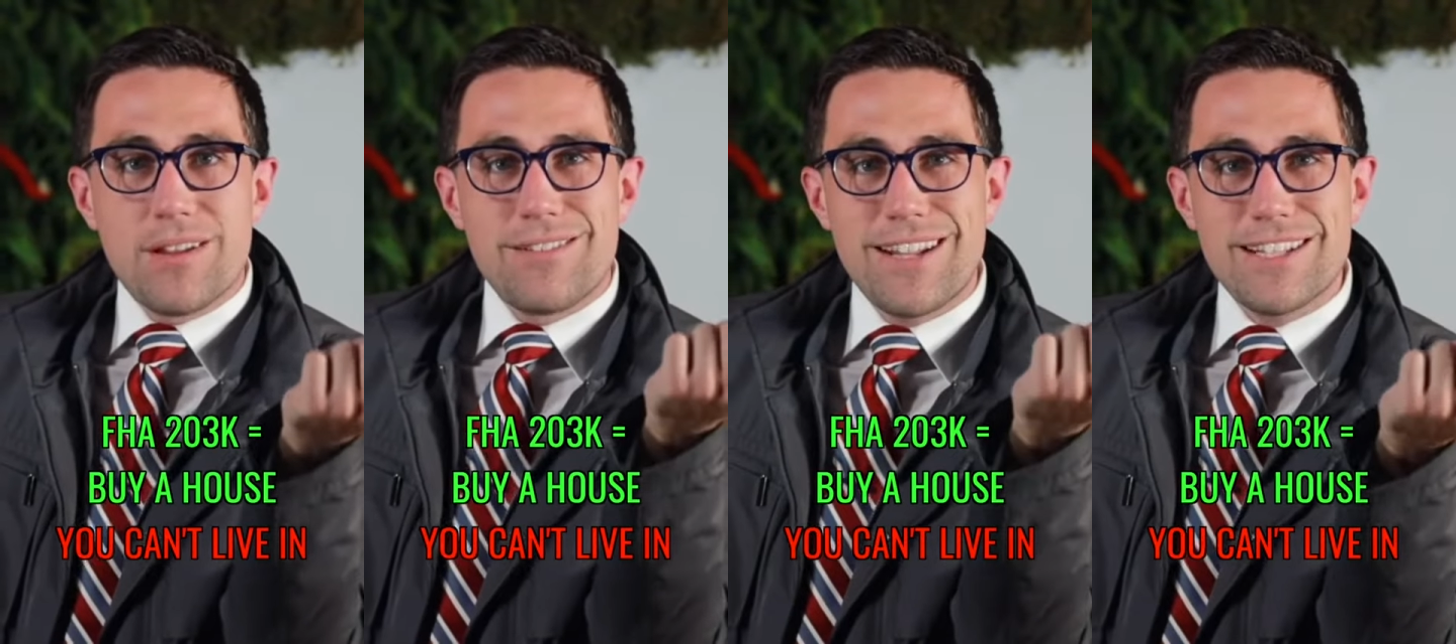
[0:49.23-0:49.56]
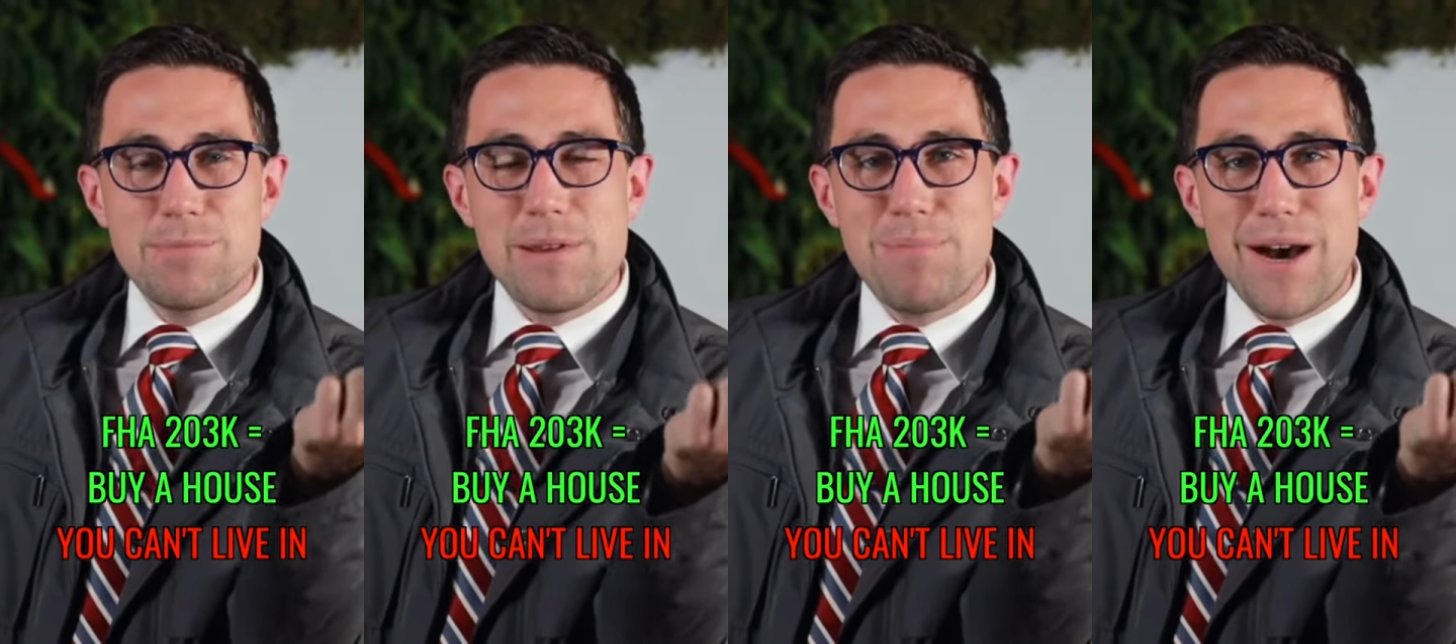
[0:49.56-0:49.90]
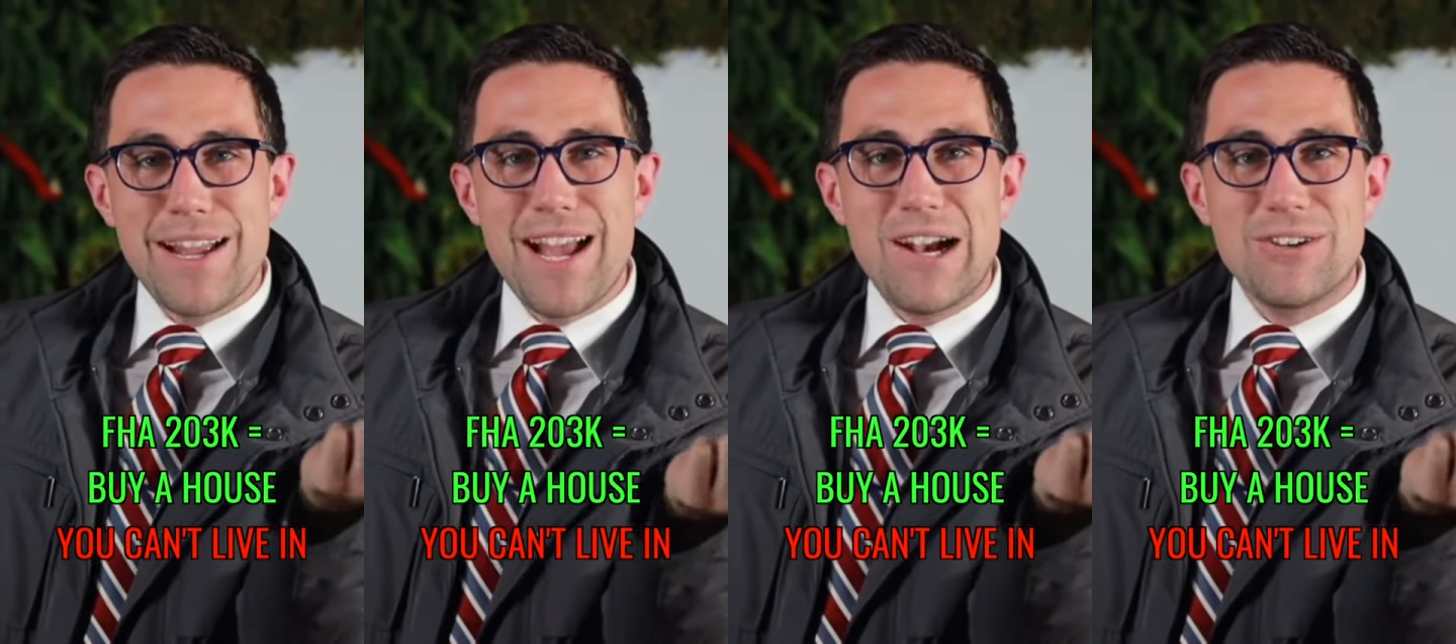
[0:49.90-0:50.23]
lets me
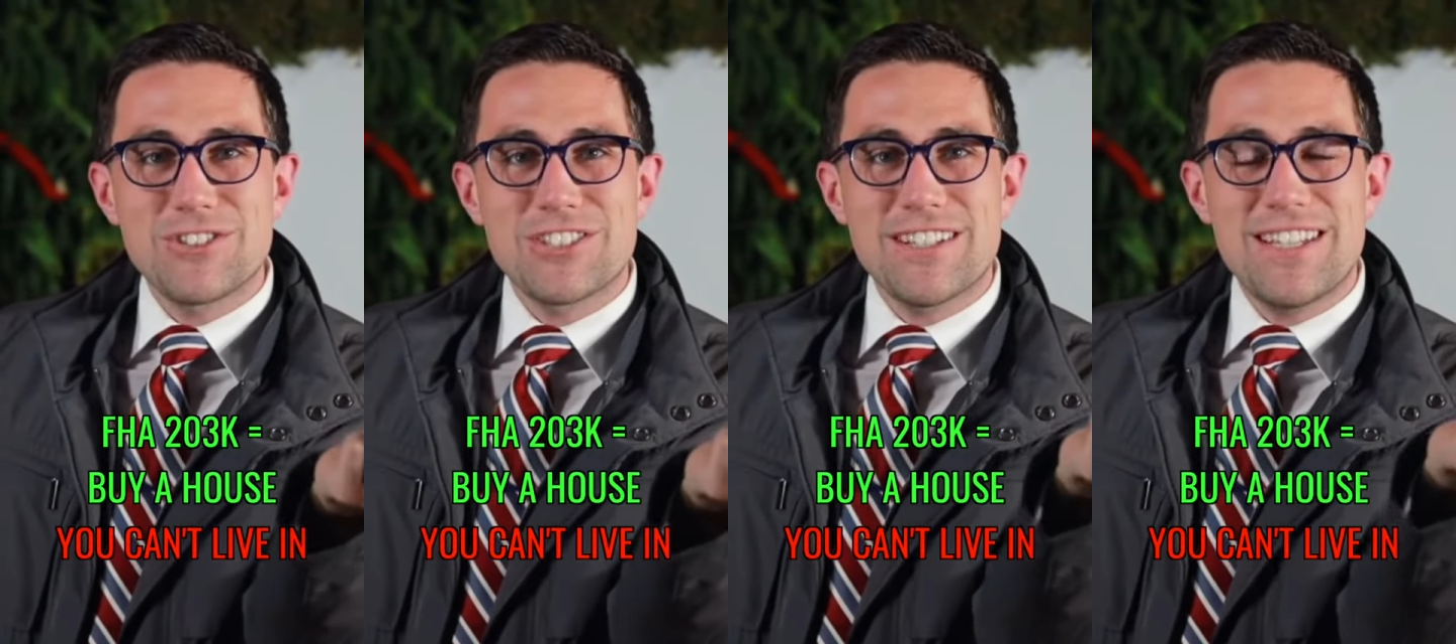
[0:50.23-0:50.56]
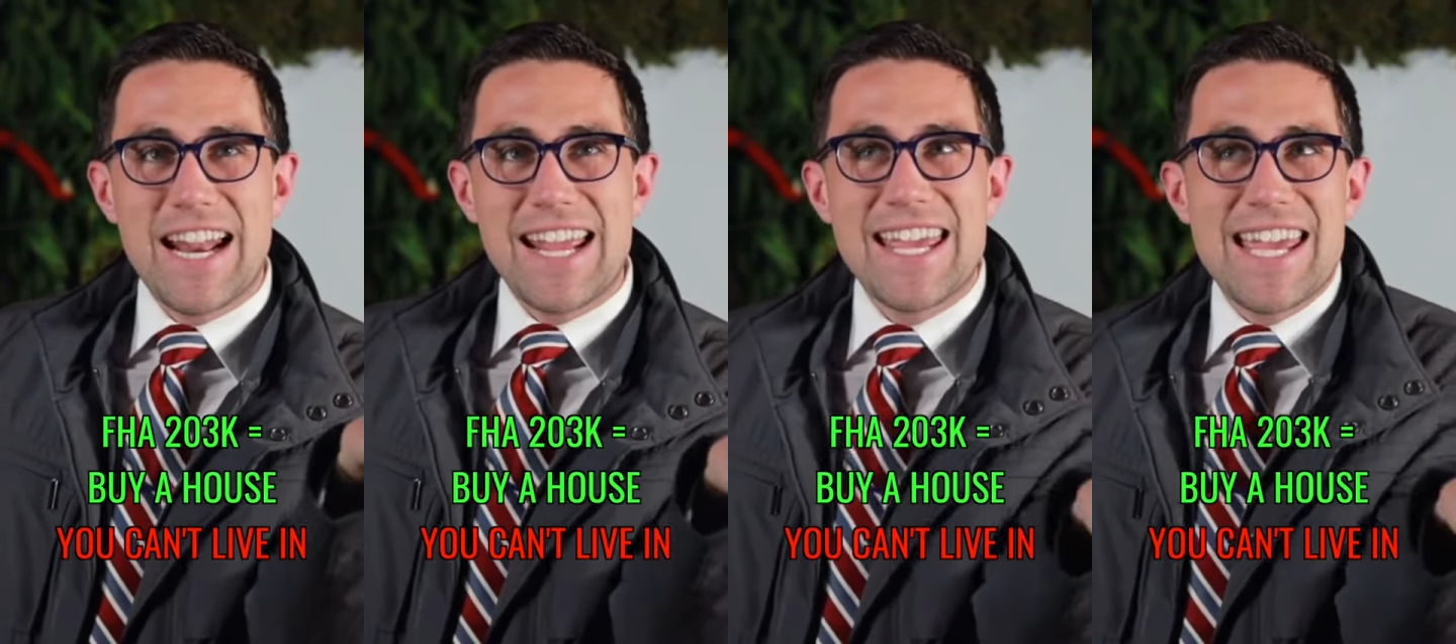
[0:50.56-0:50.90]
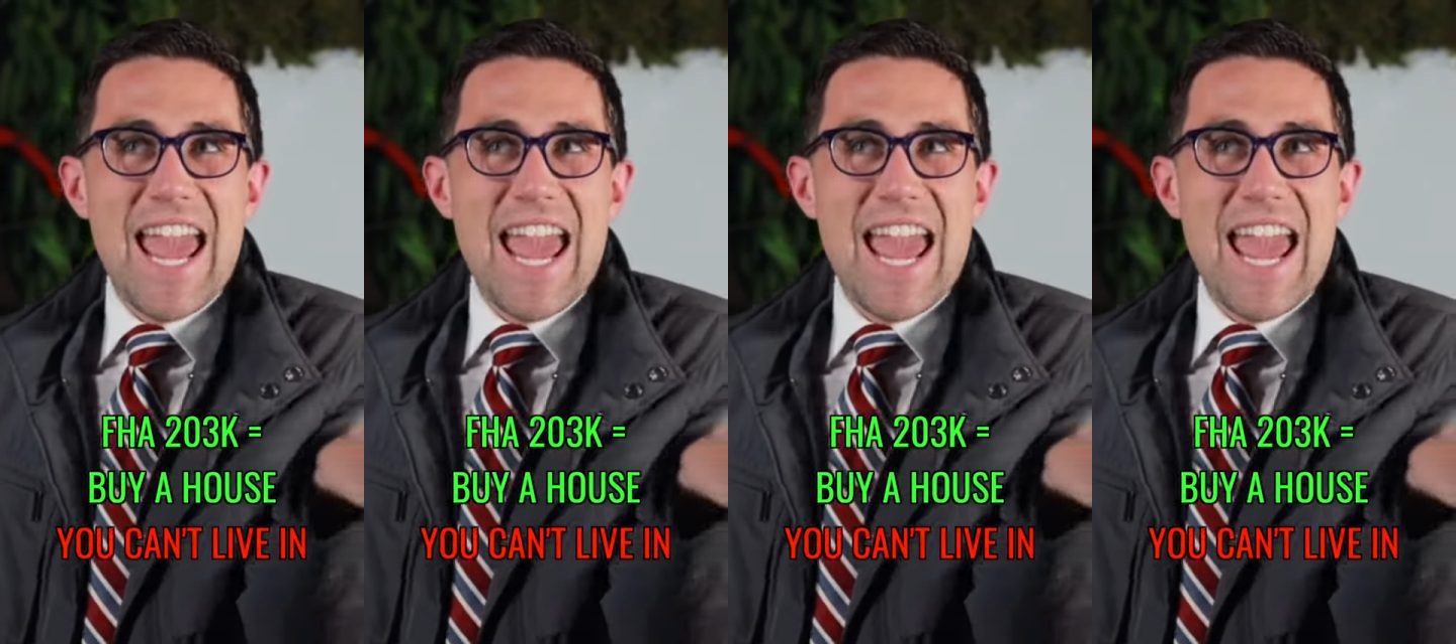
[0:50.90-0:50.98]
buy a house that I